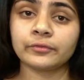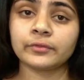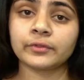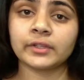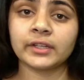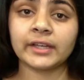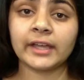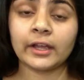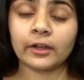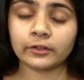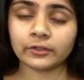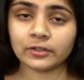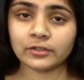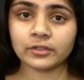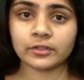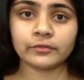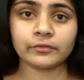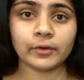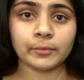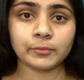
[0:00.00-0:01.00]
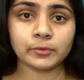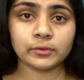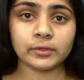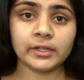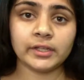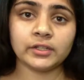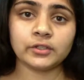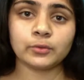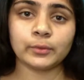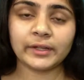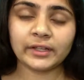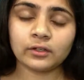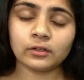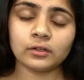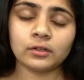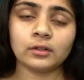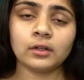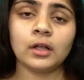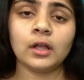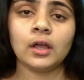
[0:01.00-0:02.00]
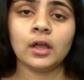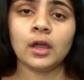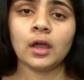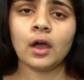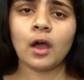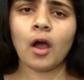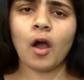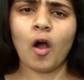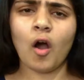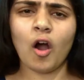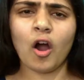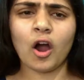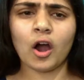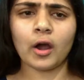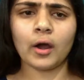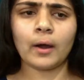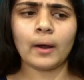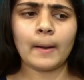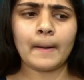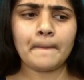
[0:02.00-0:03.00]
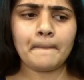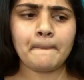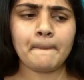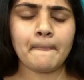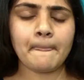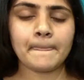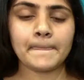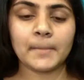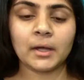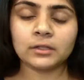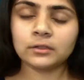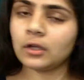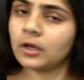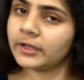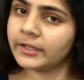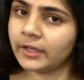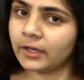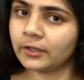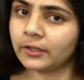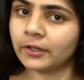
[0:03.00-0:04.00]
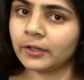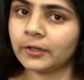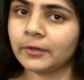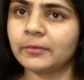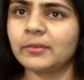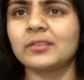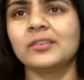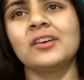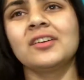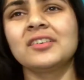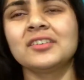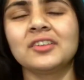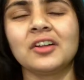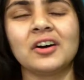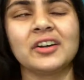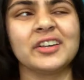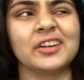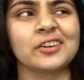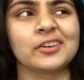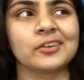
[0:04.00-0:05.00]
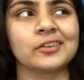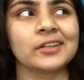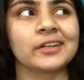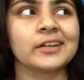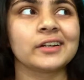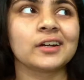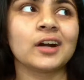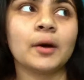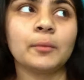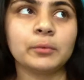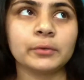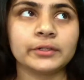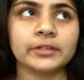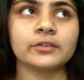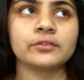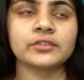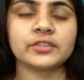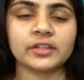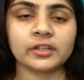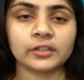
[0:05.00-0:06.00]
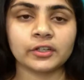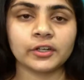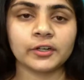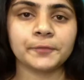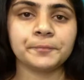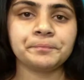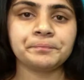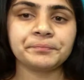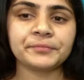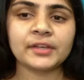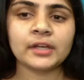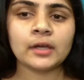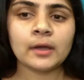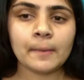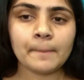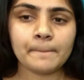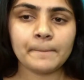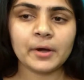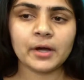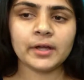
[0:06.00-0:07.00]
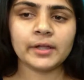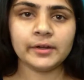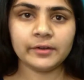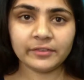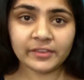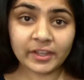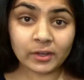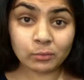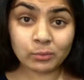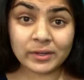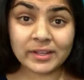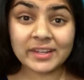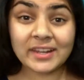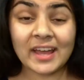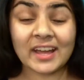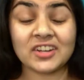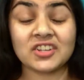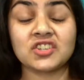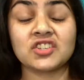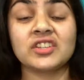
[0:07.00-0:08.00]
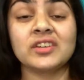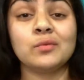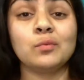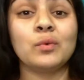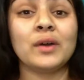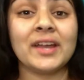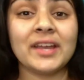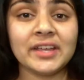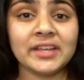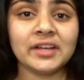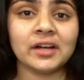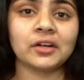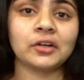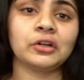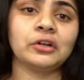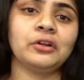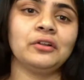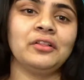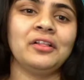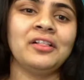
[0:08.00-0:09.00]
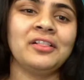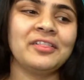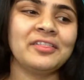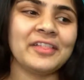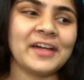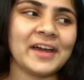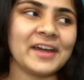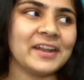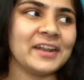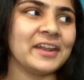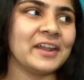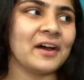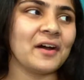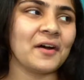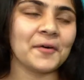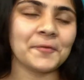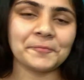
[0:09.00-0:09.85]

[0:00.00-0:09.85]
The characters in Twinkle are a lot younger. Not a lot younger, like a couple years younger. But they read actually way younger than